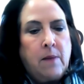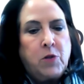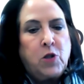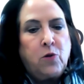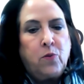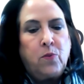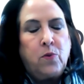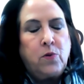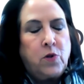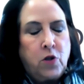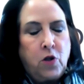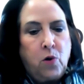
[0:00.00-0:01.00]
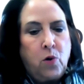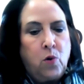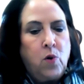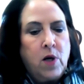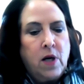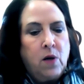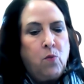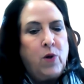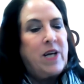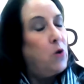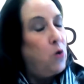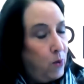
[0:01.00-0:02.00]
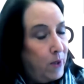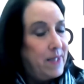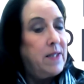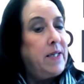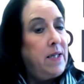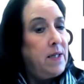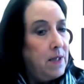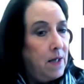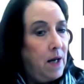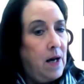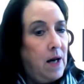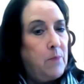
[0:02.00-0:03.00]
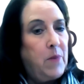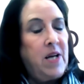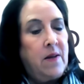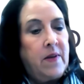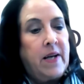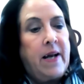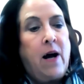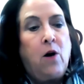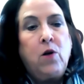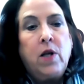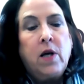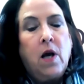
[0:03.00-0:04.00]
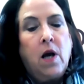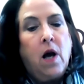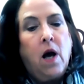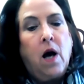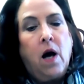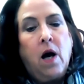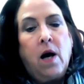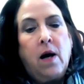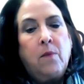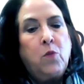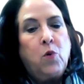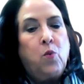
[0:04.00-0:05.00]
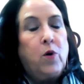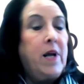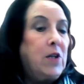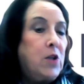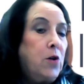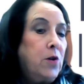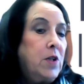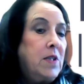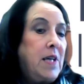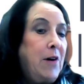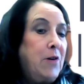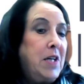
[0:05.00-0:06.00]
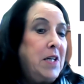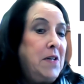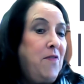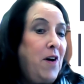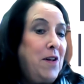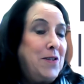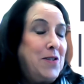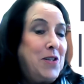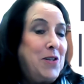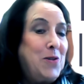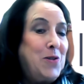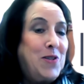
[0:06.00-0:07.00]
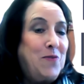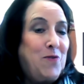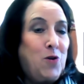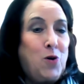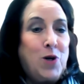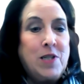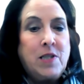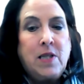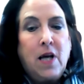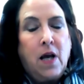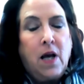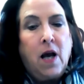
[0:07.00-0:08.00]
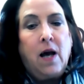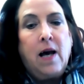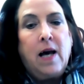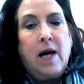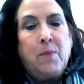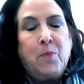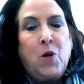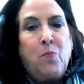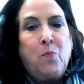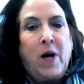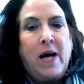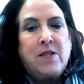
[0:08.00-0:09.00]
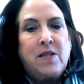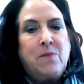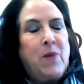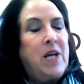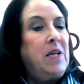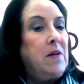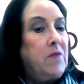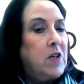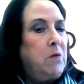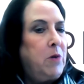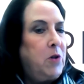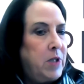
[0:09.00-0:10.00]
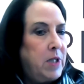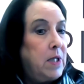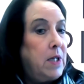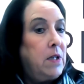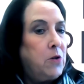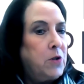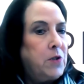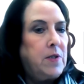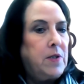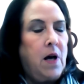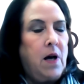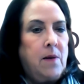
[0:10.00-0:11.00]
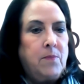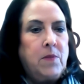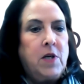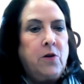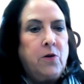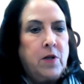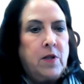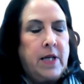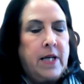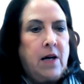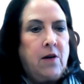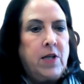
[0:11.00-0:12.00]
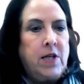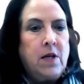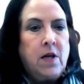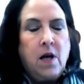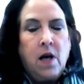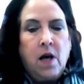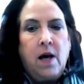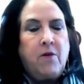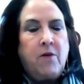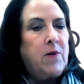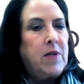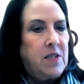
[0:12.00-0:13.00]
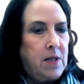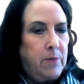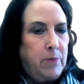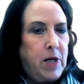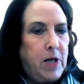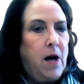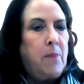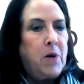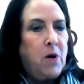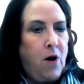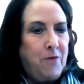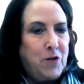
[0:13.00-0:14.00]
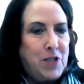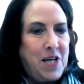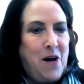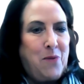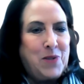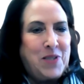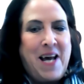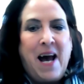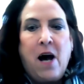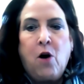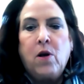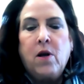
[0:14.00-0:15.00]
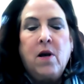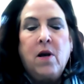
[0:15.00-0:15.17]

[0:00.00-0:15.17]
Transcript: So we can quickly hand that out. We're not turning down any volunteers, of course, but many of the community leaders here in Clay County have already stepped up and offered to help us out.